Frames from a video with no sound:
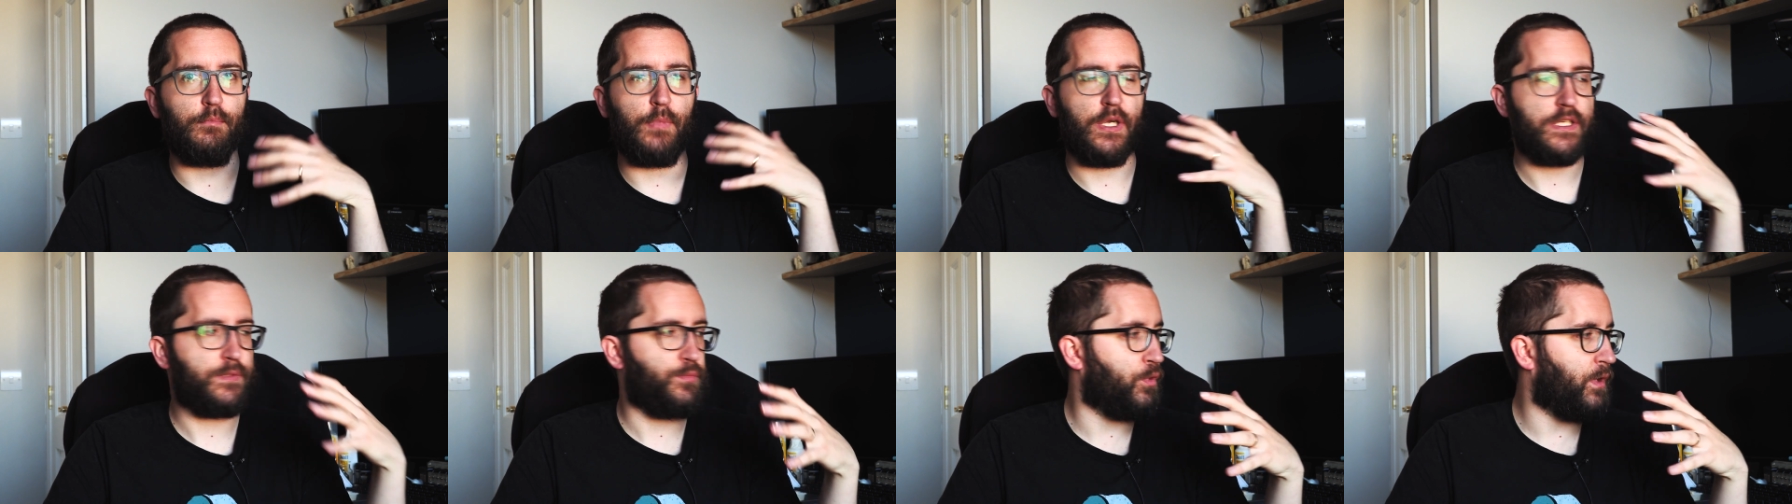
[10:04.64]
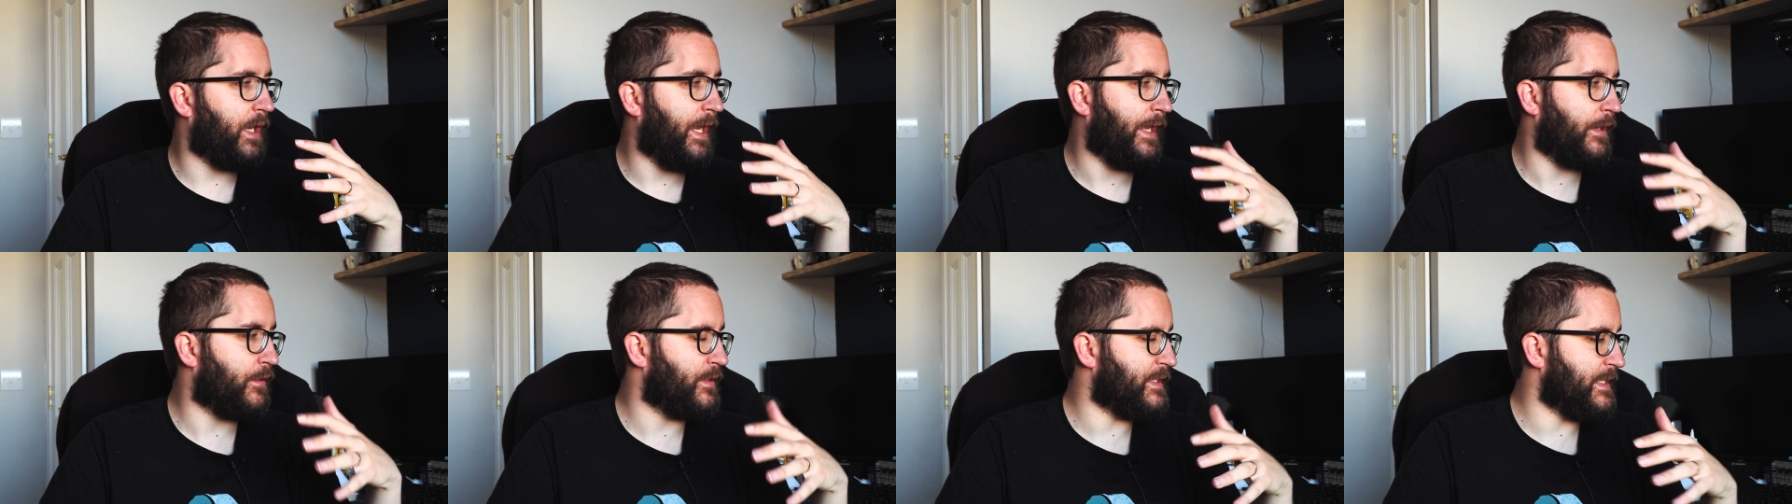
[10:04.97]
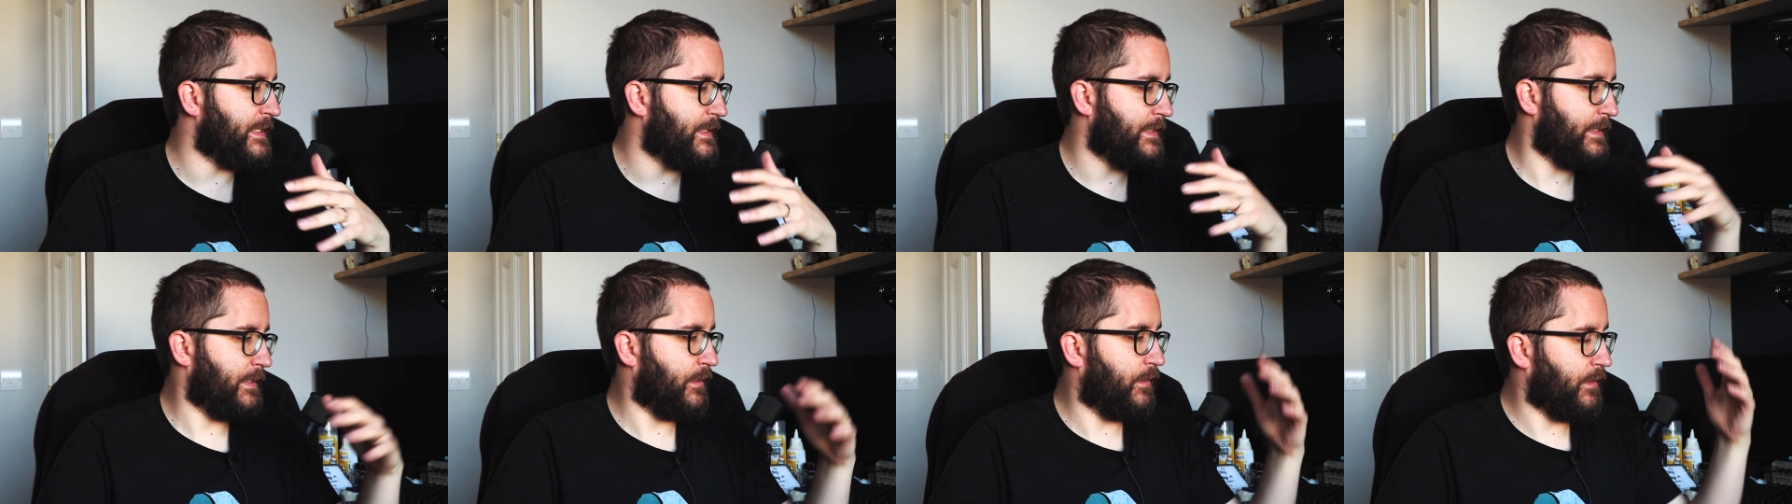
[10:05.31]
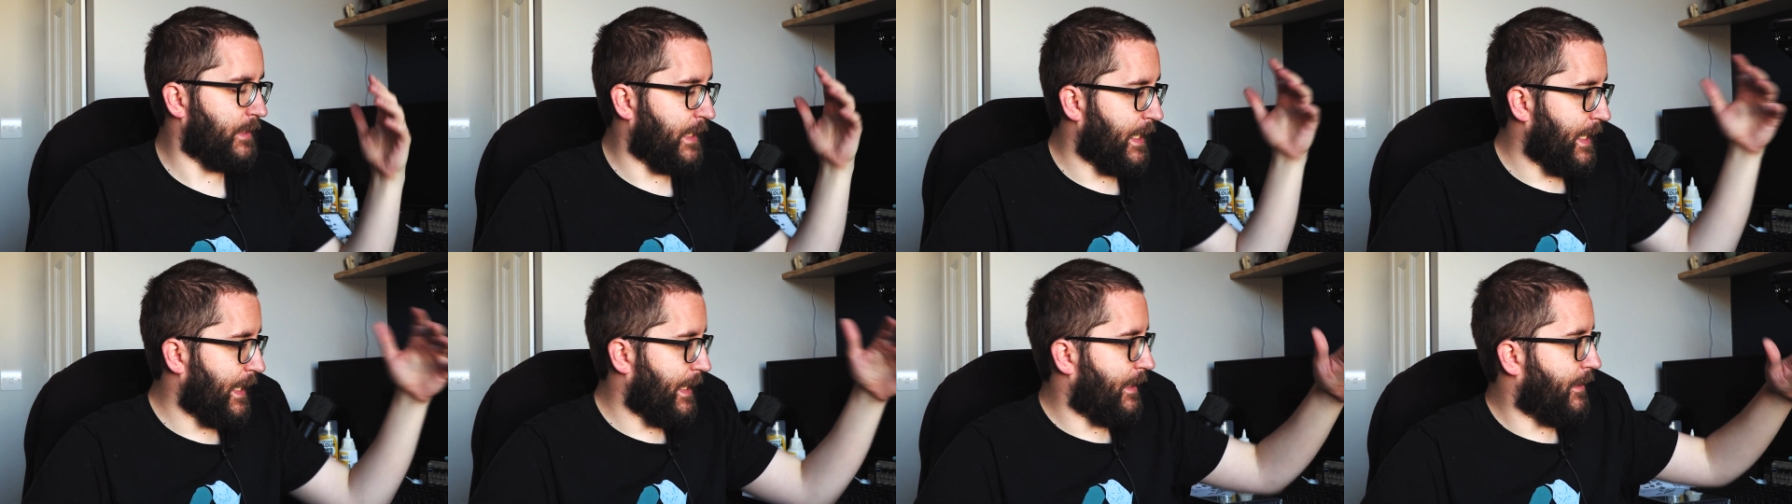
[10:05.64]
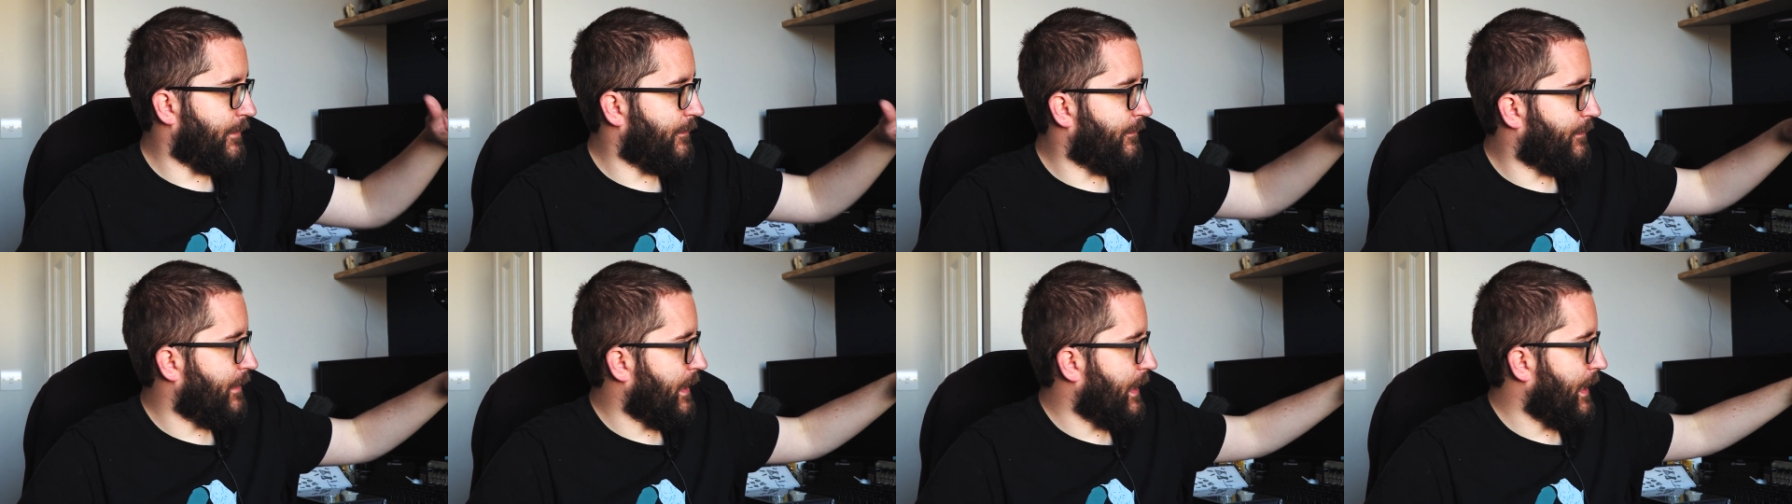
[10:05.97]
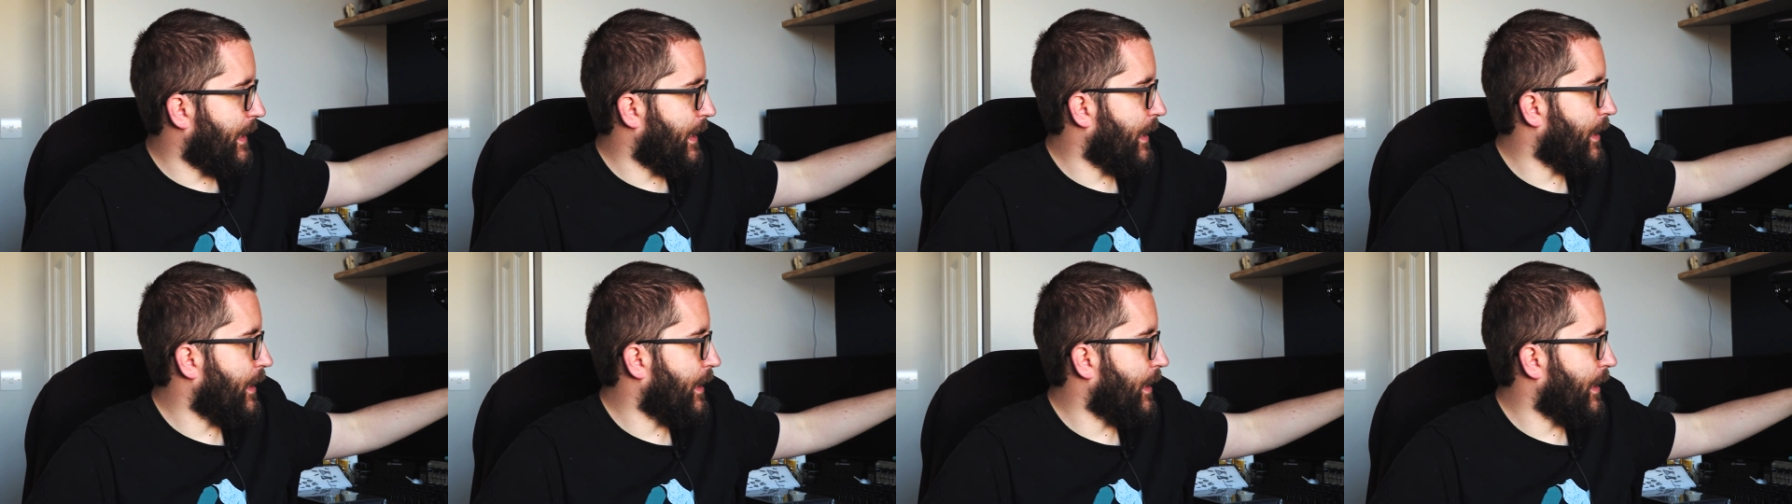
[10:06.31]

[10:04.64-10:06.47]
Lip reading: much more higher detail. They have